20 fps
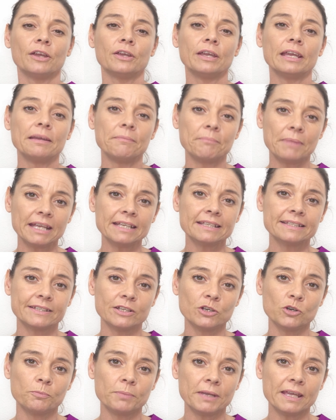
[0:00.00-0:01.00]
it may
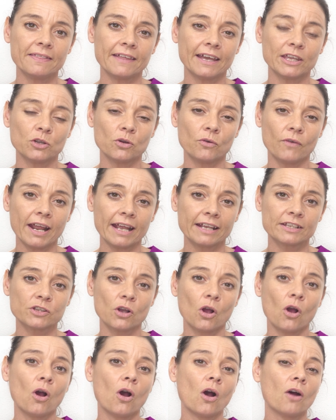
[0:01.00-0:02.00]
still be that your eggs
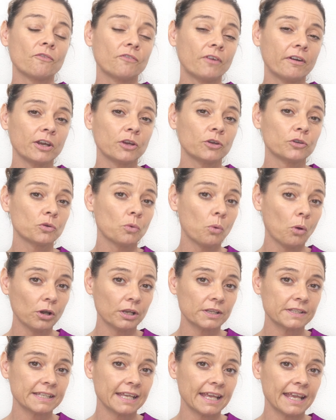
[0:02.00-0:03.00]
are of very good
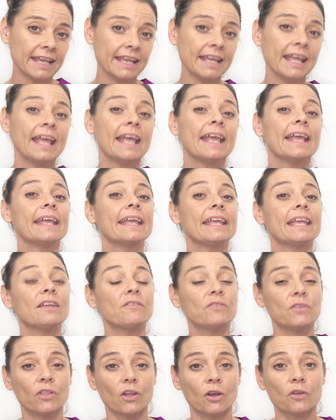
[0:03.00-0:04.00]
quality,
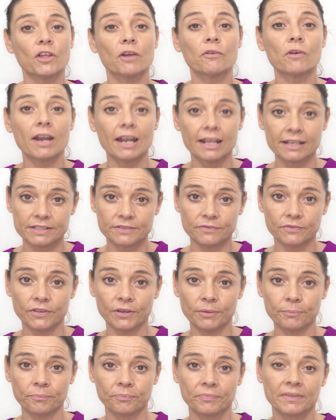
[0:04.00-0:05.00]
even though there are less of
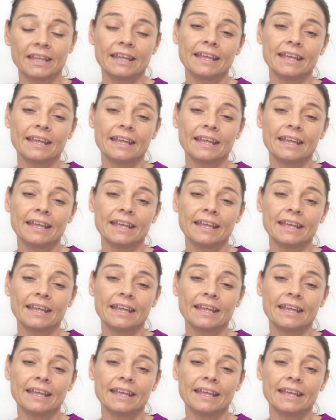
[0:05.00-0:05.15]
them.